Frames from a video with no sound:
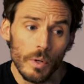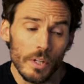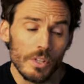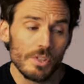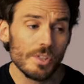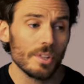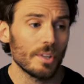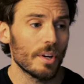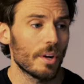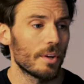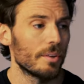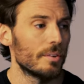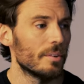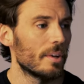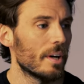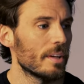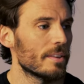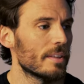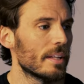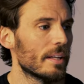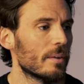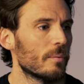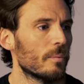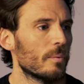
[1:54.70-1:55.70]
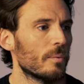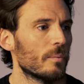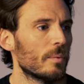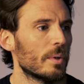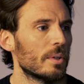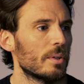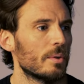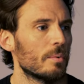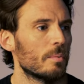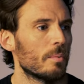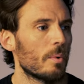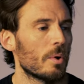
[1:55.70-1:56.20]
which, you know, I think
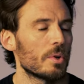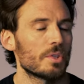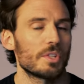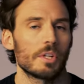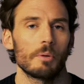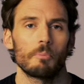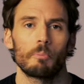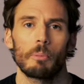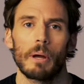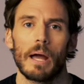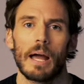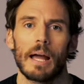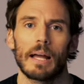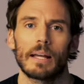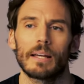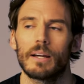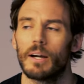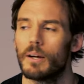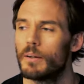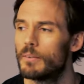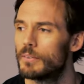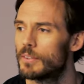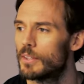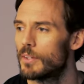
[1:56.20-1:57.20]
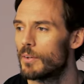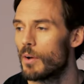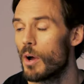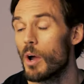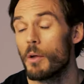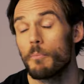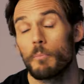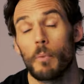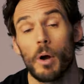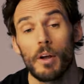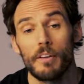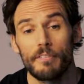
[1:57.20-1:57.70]
when you watch it back, I, you know,
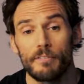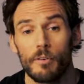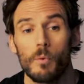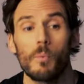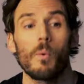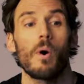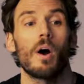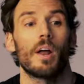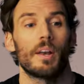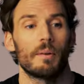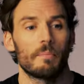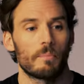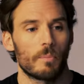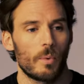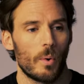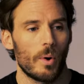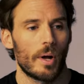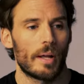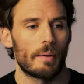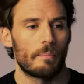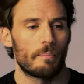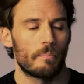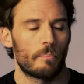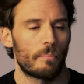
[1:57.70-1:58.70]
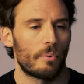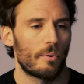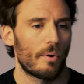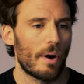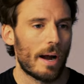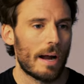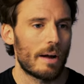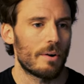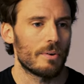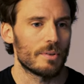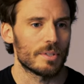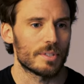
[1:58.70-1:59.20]
I, I for one am quite
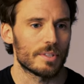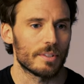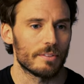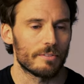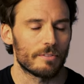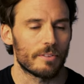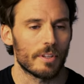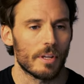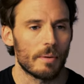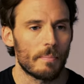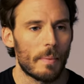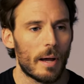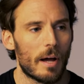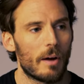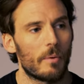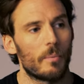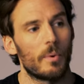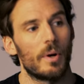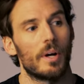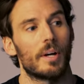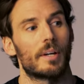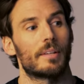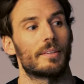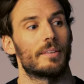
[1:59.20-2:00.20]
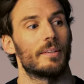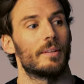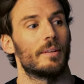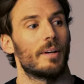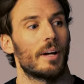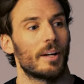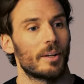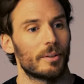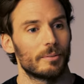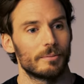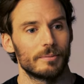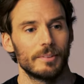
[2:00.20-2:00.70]
proud of the amount of work
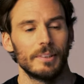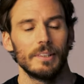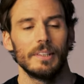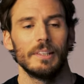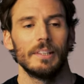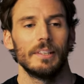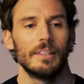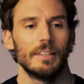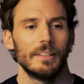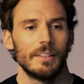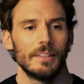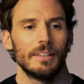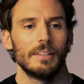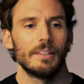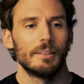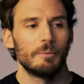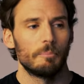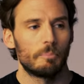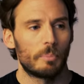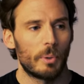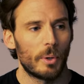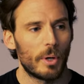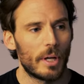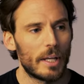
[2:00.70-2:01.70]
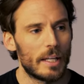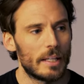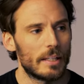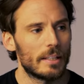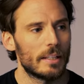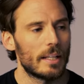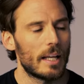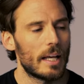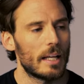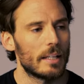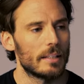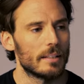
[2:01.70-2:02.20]
that I put
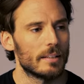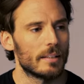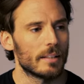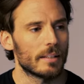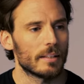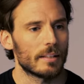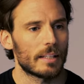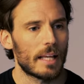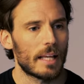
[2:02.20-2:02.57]
in and that